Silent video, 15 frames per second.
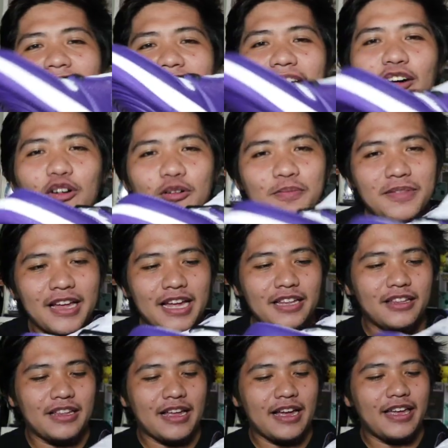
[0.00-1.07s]
I hope
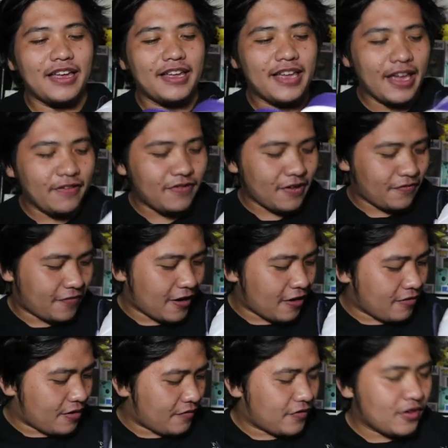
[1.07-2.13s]
that I gave you a
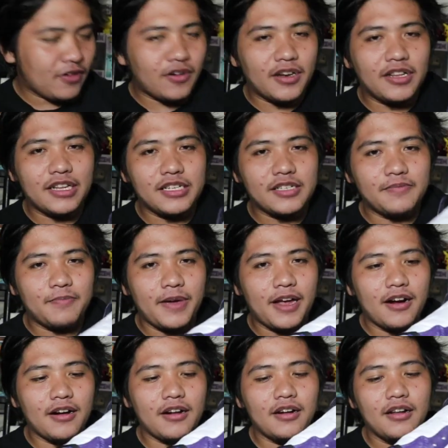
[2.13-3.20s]
fair review on this
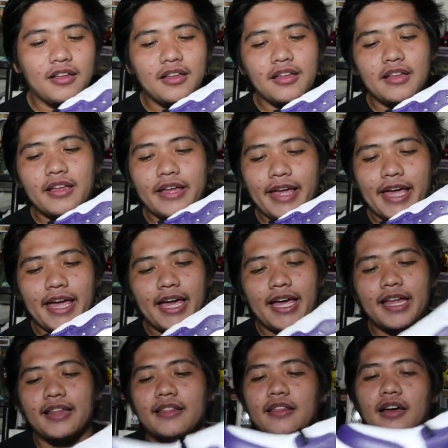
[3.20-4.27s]
pair.
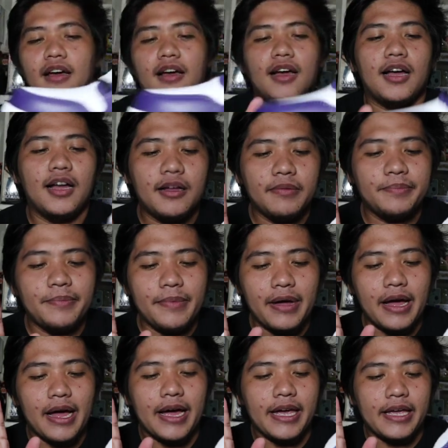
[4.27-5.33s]
And
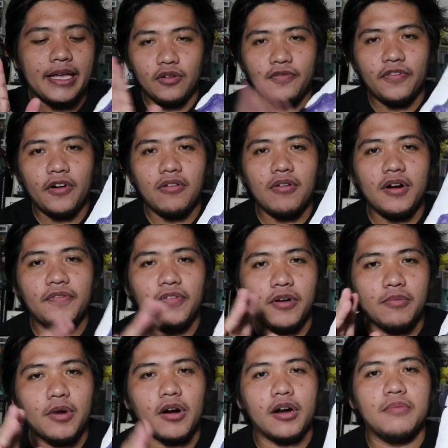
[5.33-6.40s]
I look forward
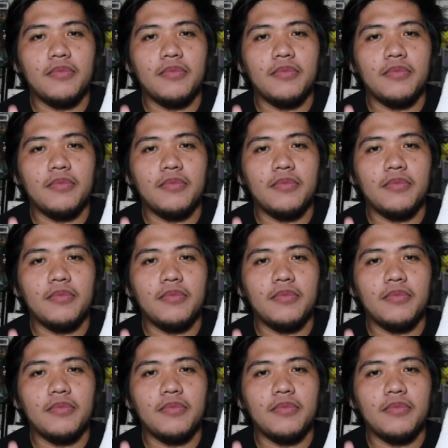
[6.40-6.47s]
for more